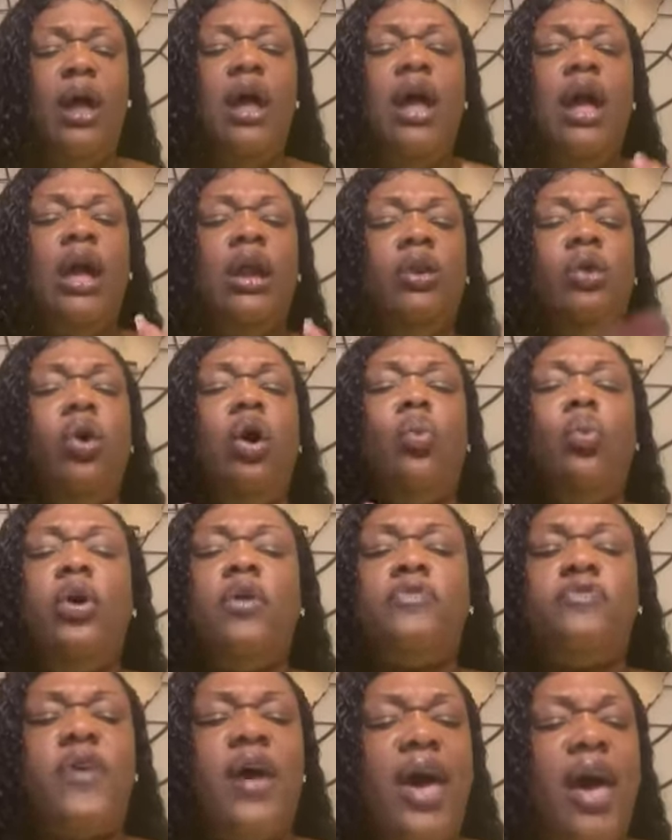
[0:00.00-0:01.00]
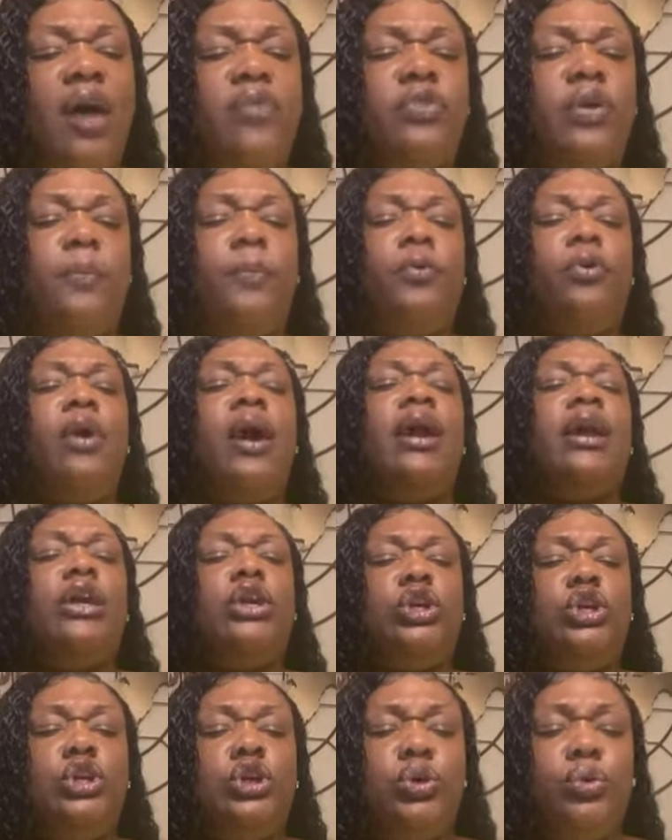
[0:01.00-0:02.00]
And Lord, we'll forever
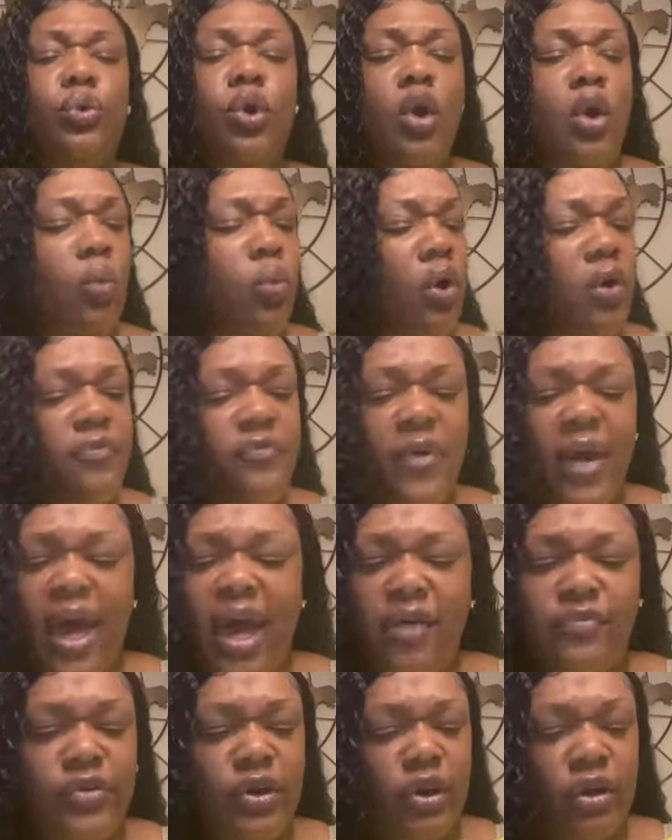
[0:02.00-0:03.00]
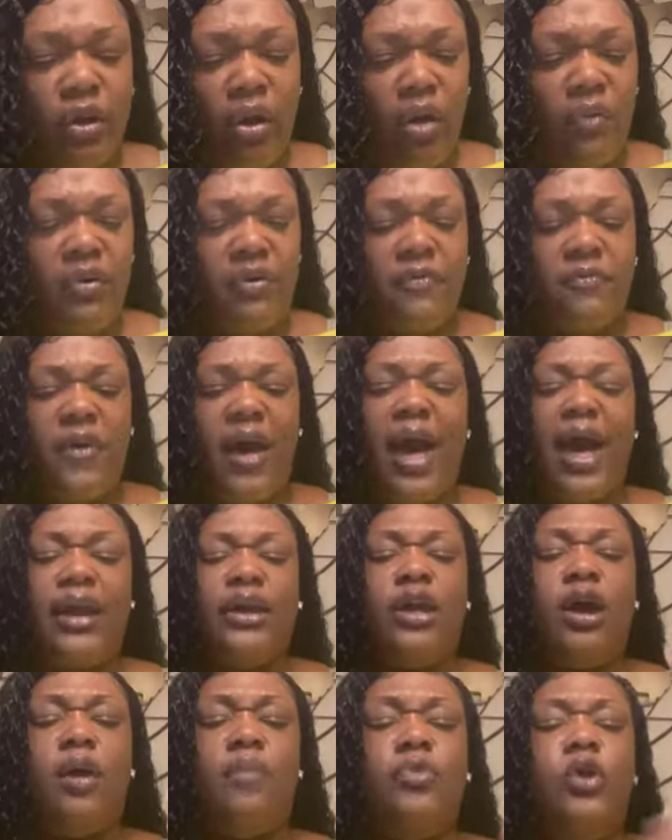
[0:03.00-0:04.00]
praise you. We'll forever glorify
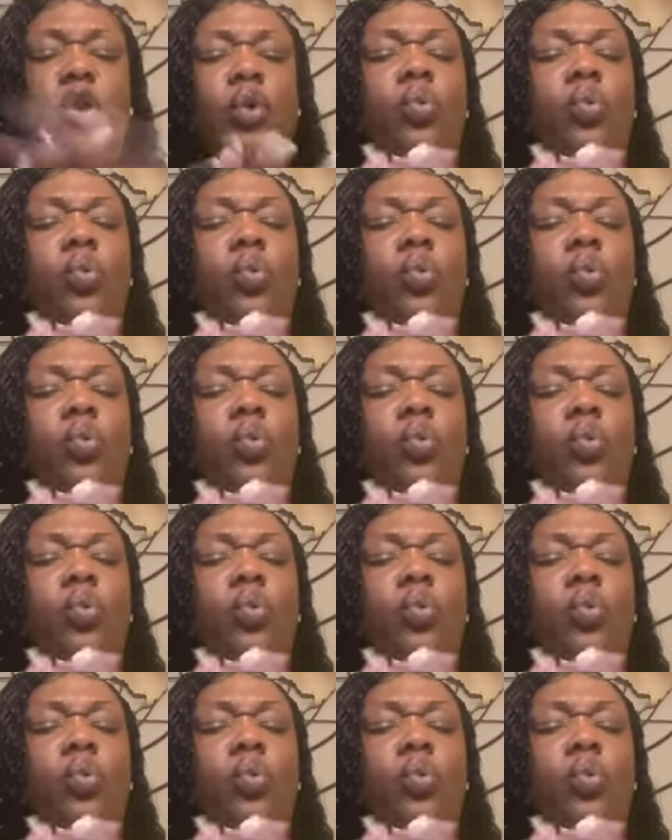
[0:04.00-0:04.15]
you.